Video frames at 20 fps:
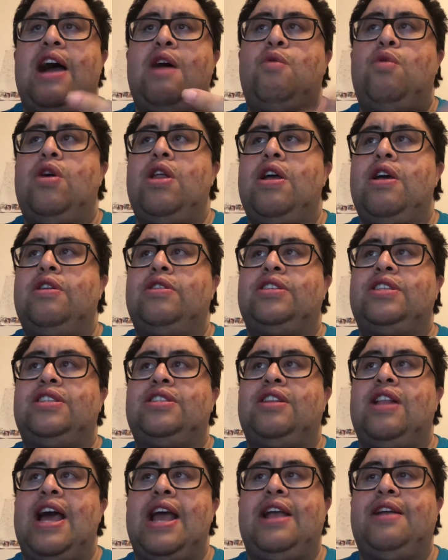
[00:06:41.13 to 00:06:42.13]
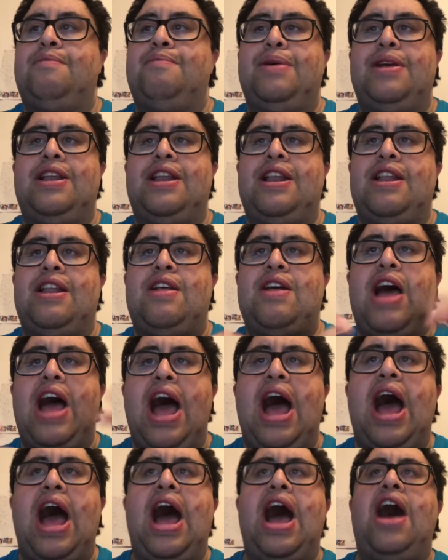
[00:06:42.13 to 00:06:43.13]
what else is like, but
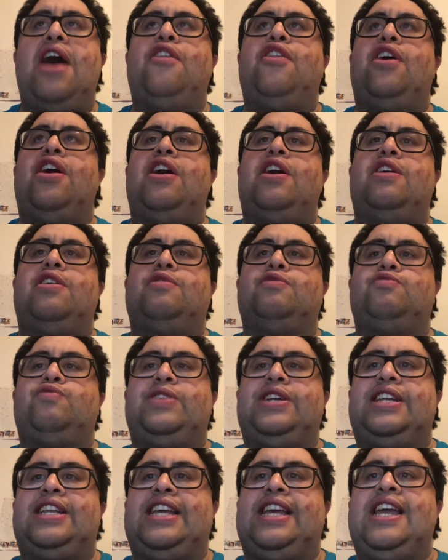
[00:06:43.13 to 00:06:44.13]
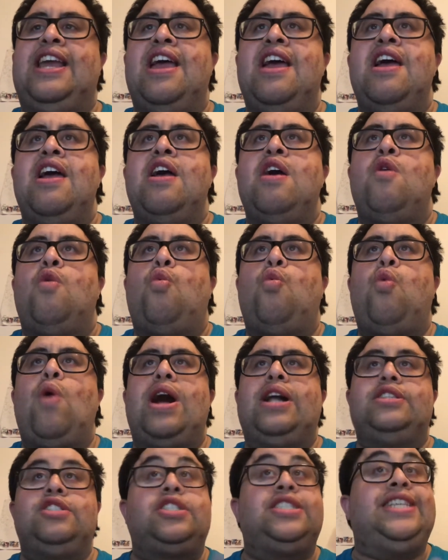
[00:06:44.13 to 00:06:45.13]
other really
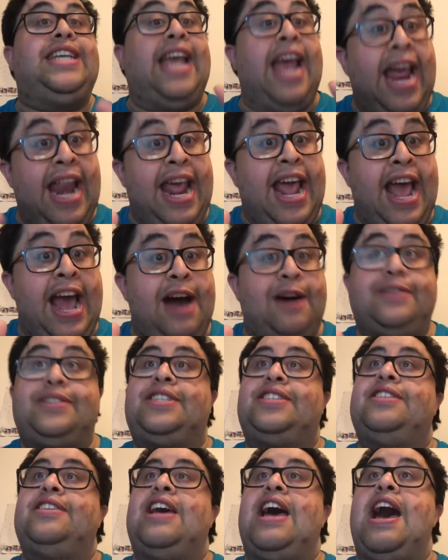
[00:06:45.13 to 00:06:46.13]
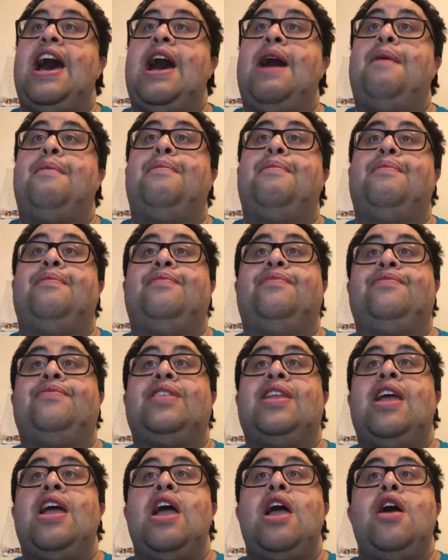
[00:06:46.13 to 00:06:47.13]
one, Get Out,
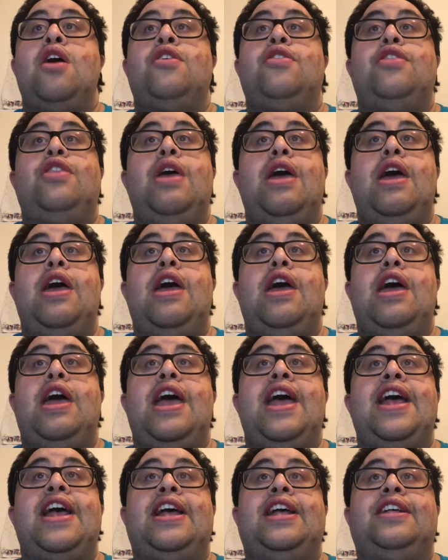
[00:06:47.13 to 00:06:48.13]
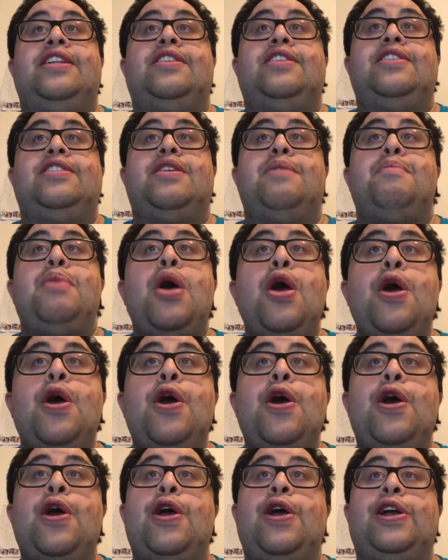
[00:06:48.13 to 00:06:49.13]
the
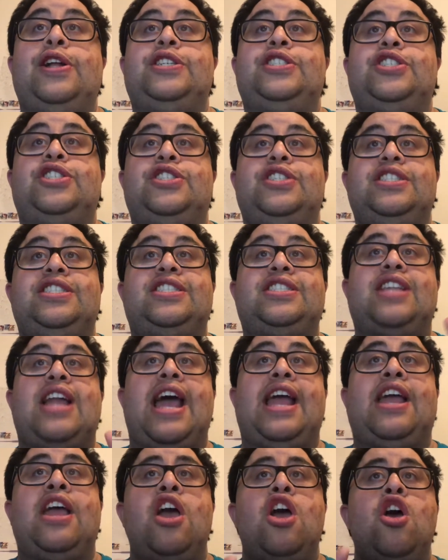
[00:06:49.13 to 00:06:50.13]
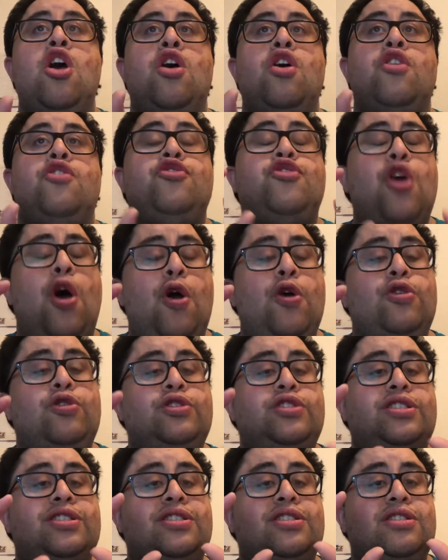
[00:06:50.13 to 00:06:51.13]
Purge. It's like
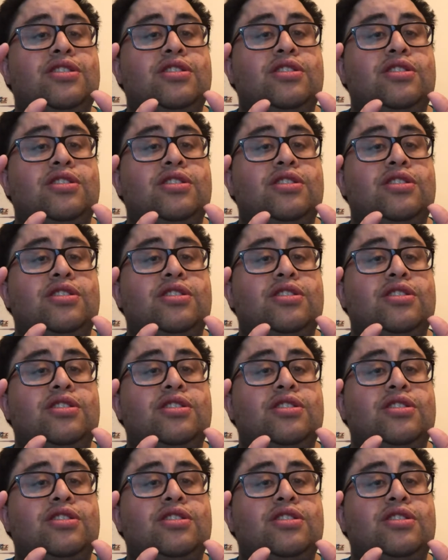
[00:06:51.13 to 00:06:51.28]
those